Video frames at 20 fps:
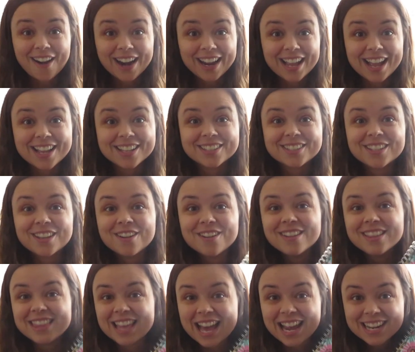Alright guys,
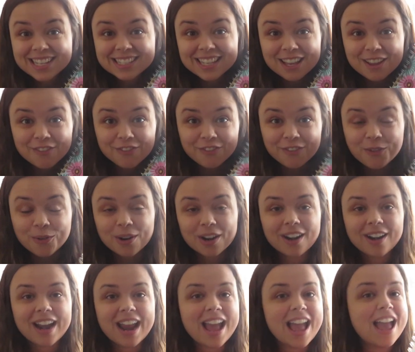so that is it
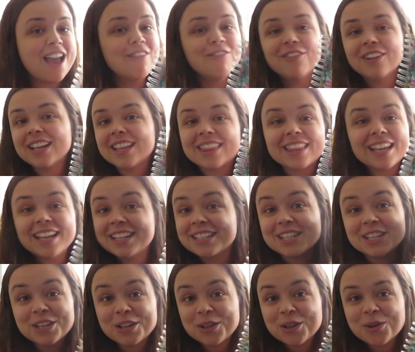for everything
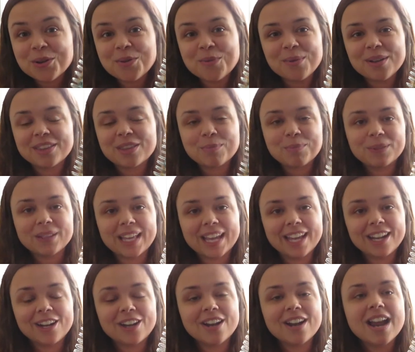to do with a
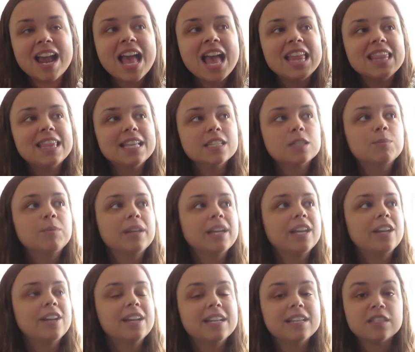planner. This
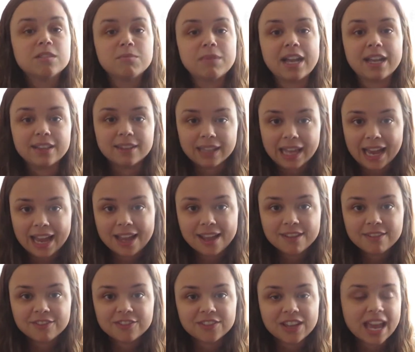planner is my
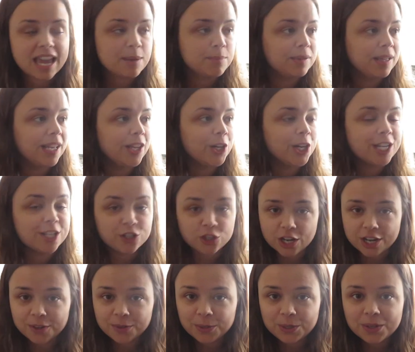life, a planner in
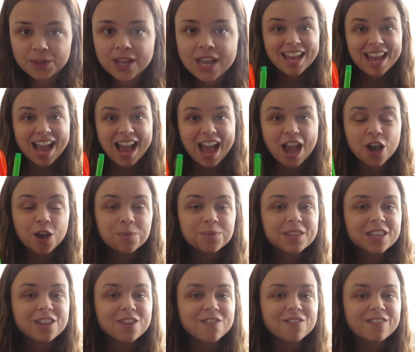general. I hope
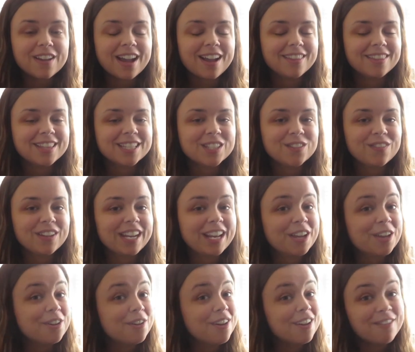that you found this
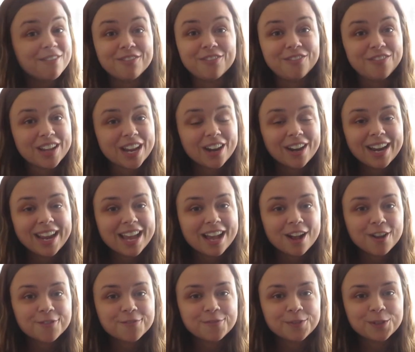video very
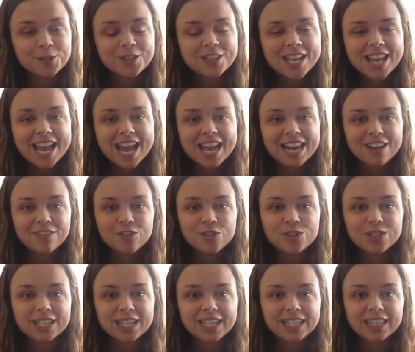helpful. And if
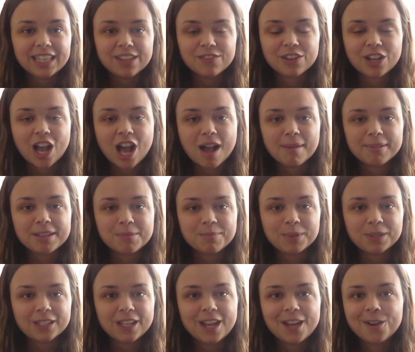you did, leave a comment
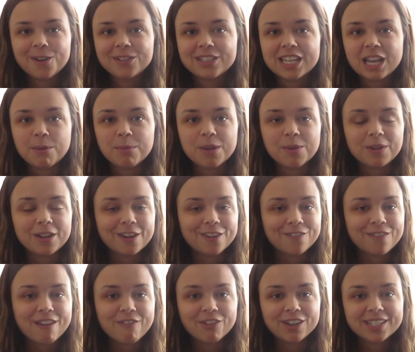below. Tell me what your
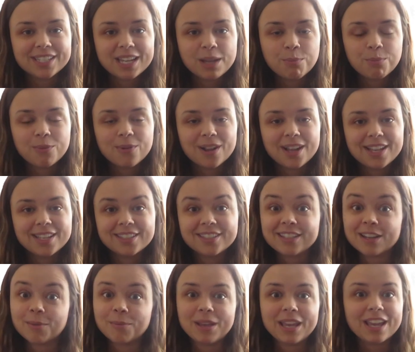favorite tip
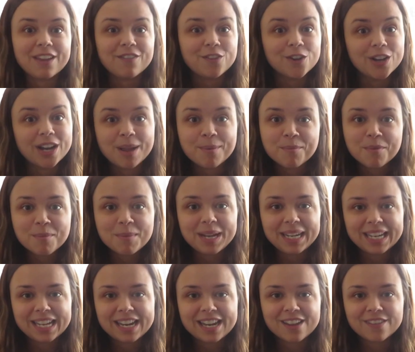was. Tell me if you're
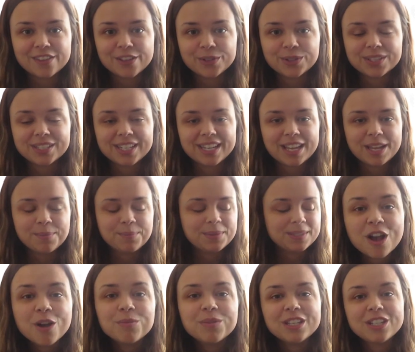implementing any of those
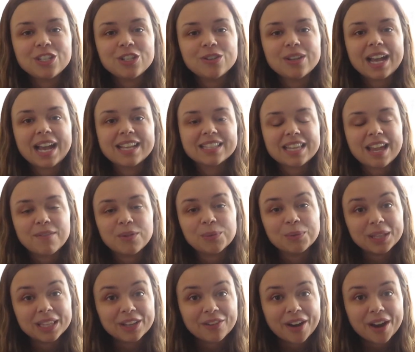tips. I hope that you guys have a
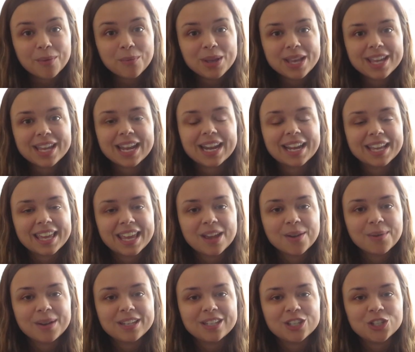really great week and I
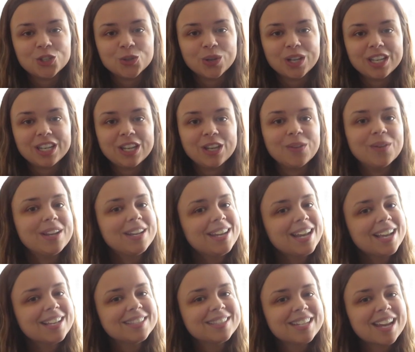can't wait to join you
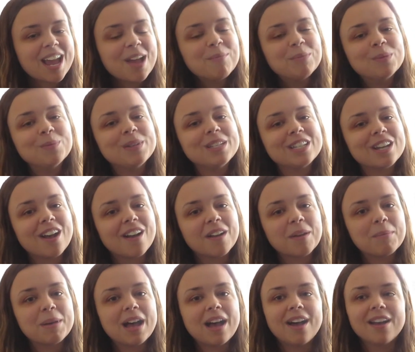next time when we talk
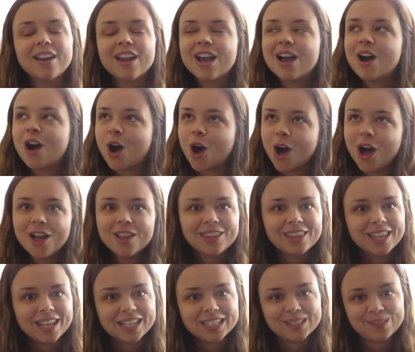about all
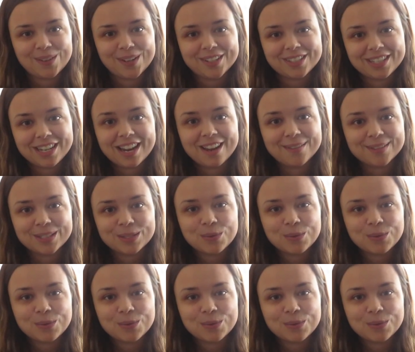things first day of